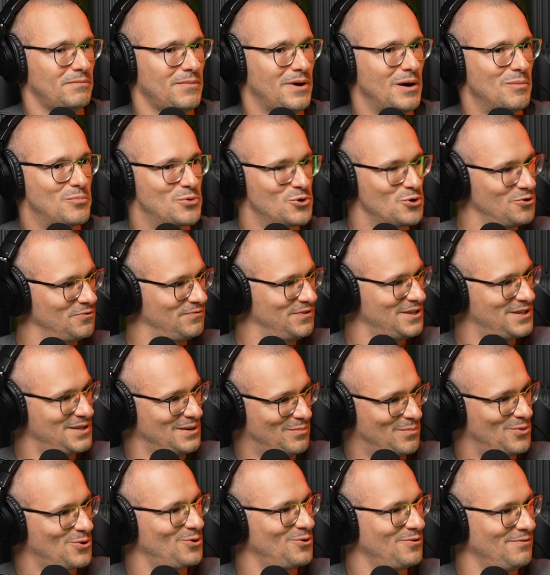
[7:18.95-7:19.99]
approve,
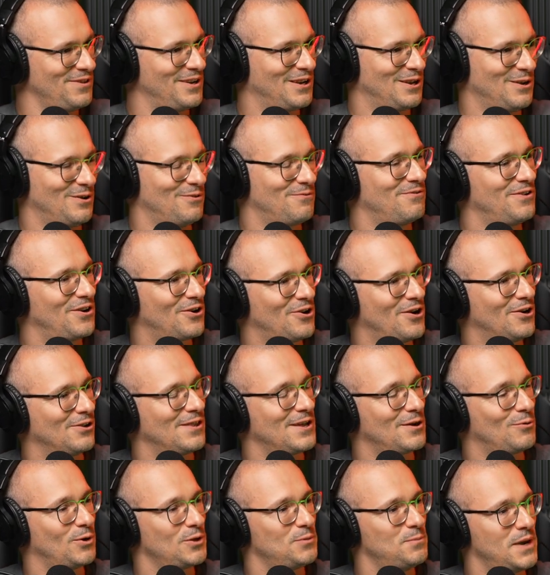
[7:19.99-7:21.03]
disapprove, like, you know, figure out
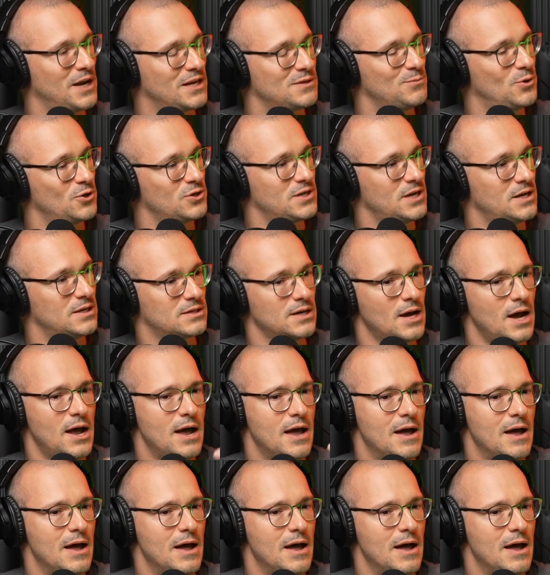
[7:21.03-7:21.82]
like what makes most sense.